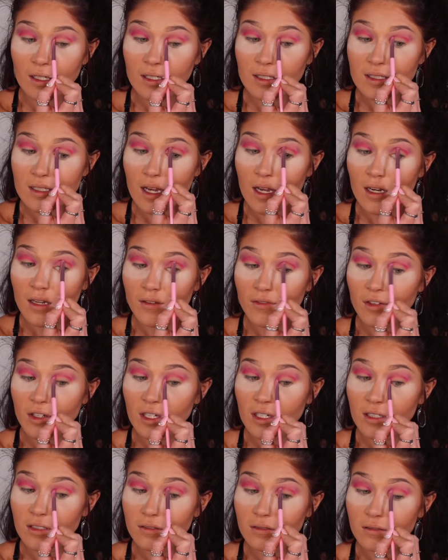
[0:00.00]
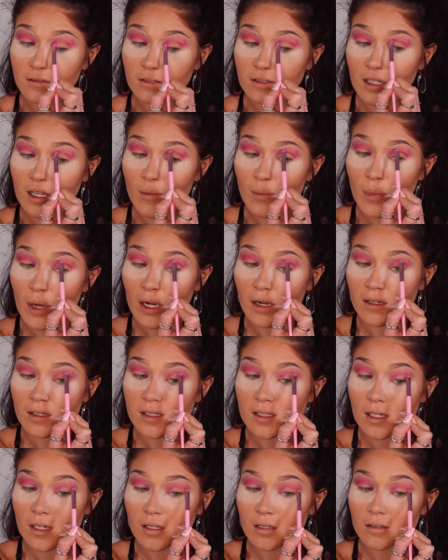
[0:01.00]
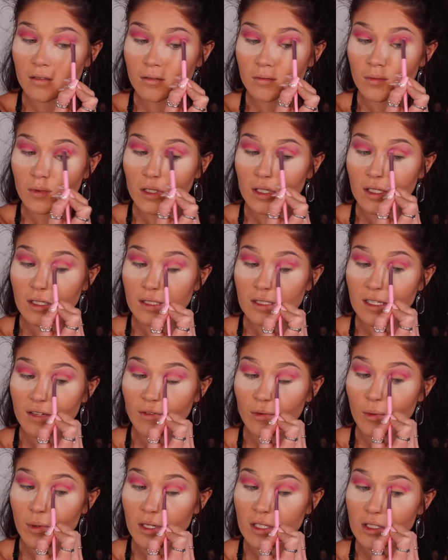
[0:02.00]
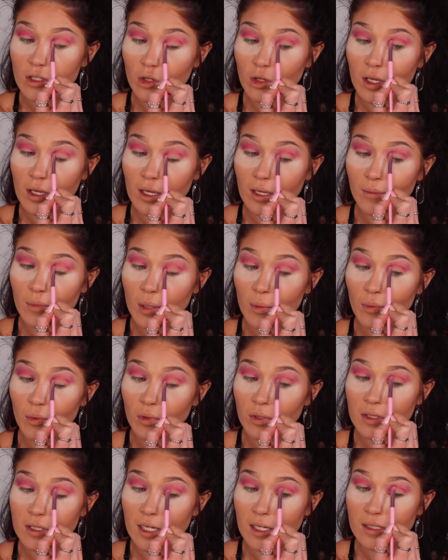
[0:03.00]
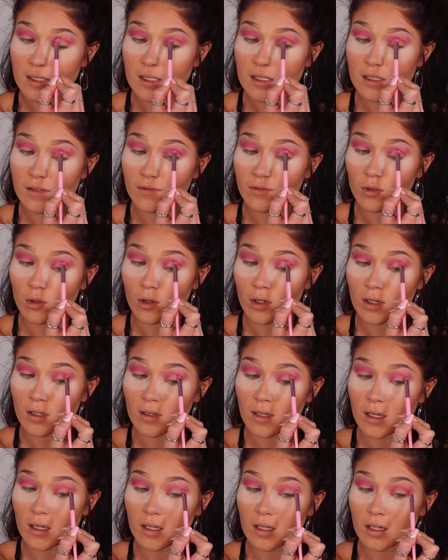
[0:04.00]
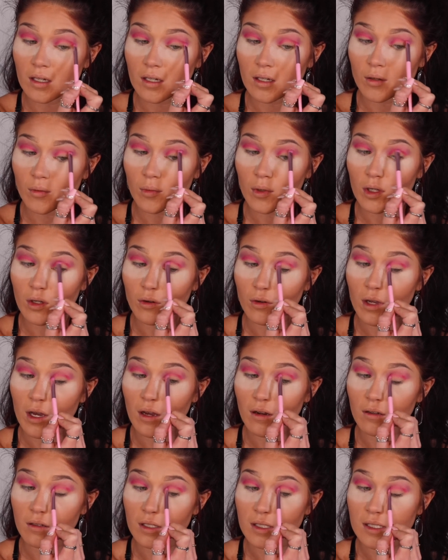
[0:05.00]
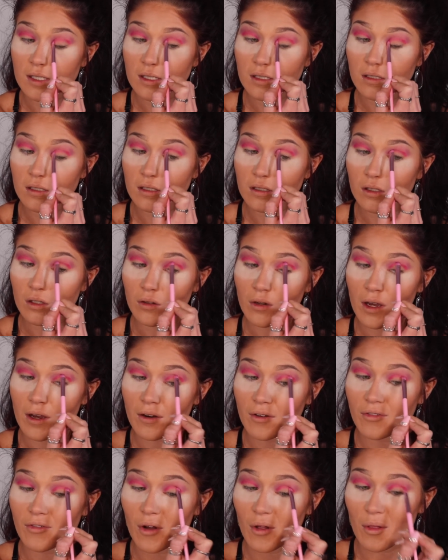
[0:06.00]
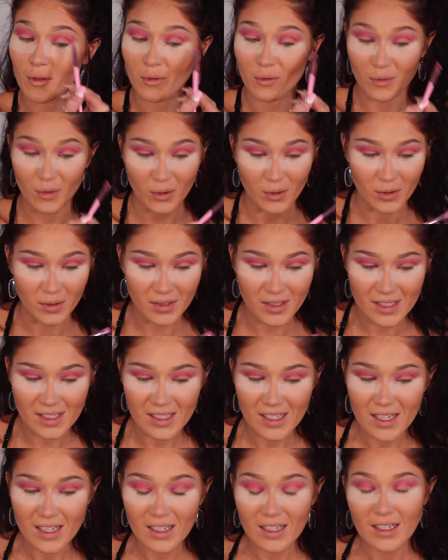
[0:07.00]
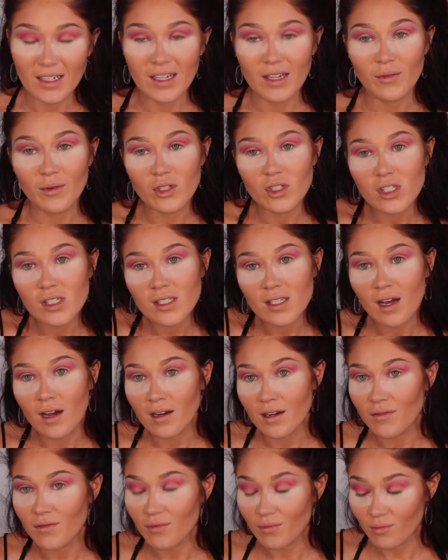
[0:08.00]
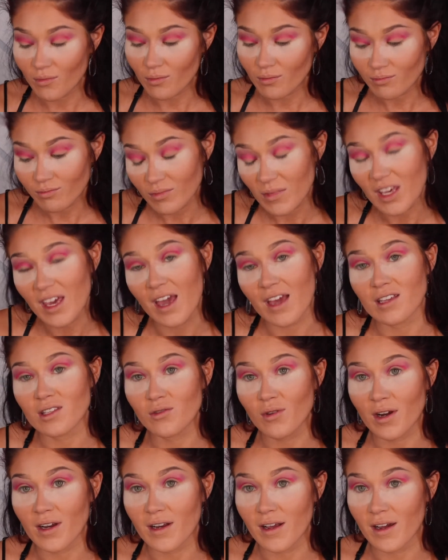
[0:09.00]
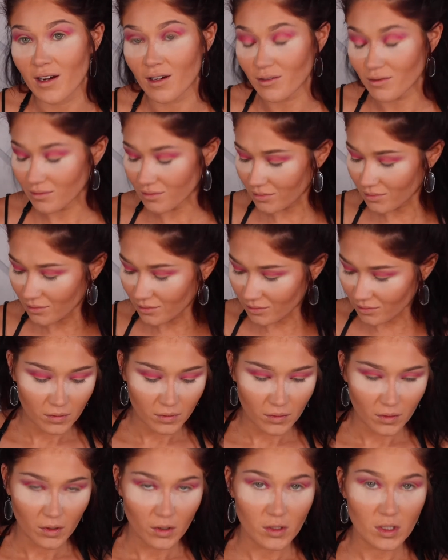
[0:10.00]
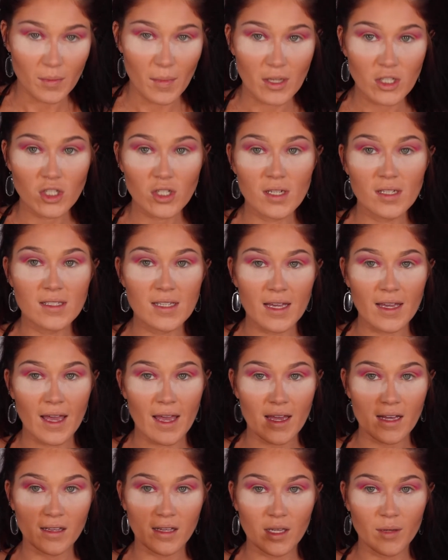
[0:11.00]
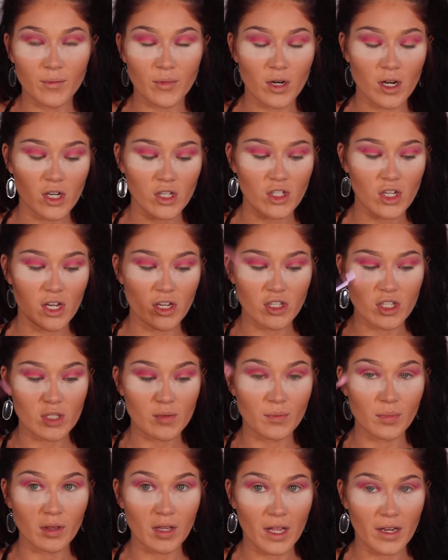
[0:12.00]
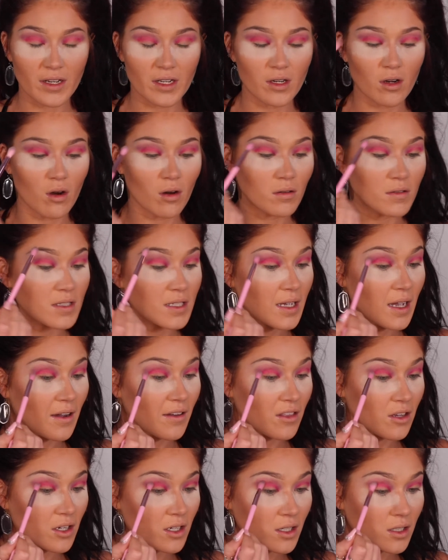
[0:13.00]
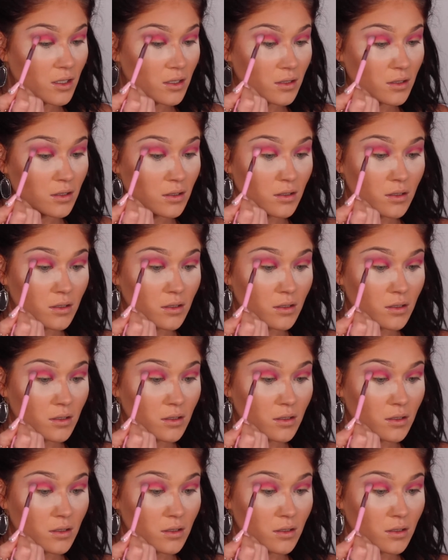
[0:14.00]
it's kind of embarrassing because everybody's looking at people in Texas and Florida like we don't know how to listen and don't know how to follow the rules, which is kind of the case right now. So I'm actually going to take a clean brush and just blend it all together.